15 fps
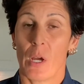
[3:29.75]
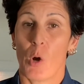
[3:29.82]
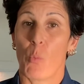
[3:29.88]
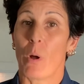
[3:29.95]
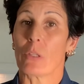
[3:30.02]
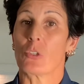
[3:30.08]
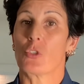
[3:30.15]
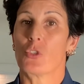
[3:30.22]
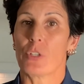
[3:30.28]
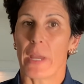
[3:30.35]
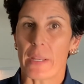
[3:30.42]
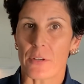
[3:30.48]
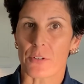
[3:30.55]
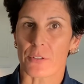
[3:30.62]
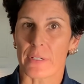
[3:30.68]
while
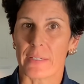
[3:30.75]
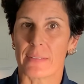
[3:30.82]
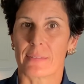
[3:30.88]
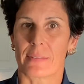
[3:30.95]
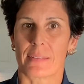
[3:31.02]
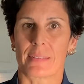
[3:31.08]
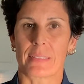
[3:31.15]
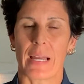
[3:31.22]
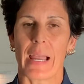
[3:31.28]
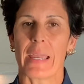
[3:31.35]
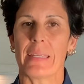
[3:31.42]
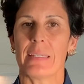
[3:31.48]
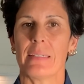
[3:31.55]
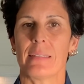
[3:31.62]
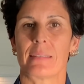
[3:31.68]
gender is
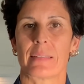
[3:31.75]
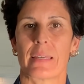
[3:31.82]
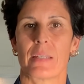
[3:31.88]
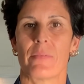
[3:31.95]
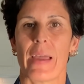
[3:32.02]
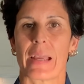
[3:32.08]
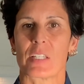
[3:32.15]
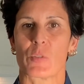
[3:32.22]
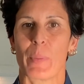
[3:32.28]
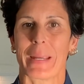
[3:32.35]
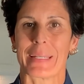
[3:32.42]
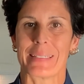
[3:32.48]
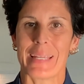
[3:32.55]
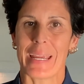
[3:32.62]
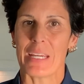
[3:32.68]
society's set of
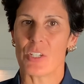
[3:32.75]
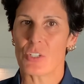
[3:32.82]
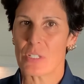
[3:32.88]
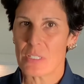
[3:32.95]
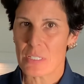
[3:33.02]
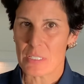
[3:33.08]
expectations,